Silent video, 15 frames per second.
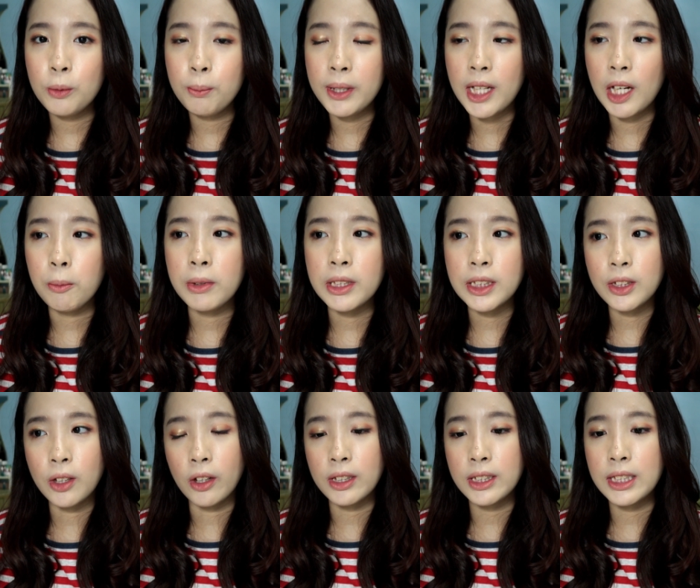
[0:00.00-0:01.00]
to become a
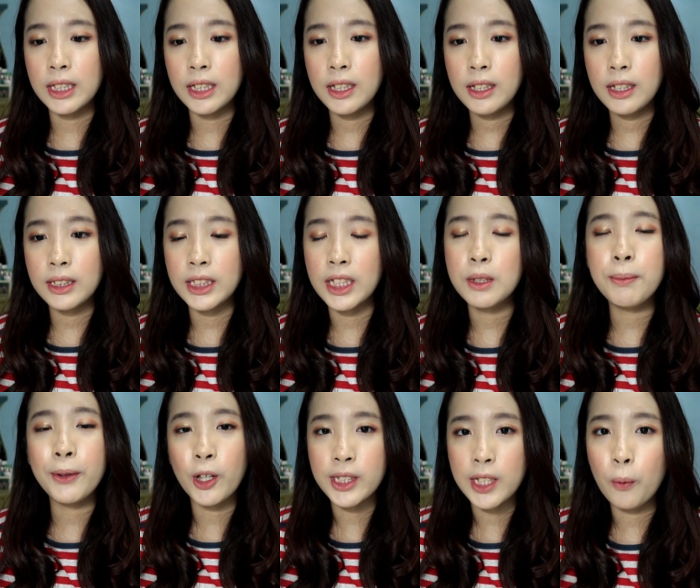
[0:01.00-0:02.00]
doctor just
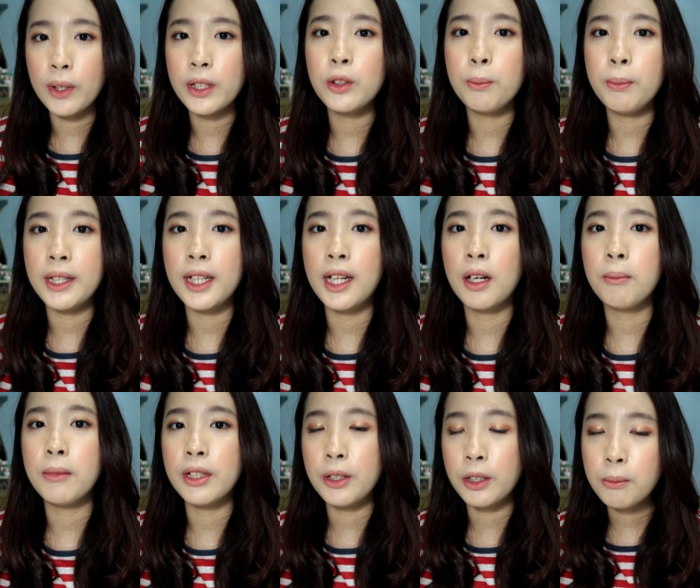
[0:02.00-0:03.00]
because I want to
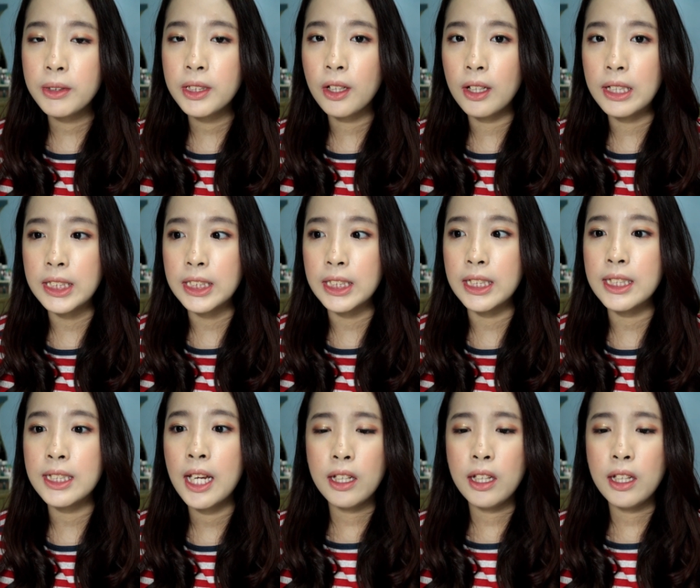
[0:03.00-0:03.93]
become a dermatologist.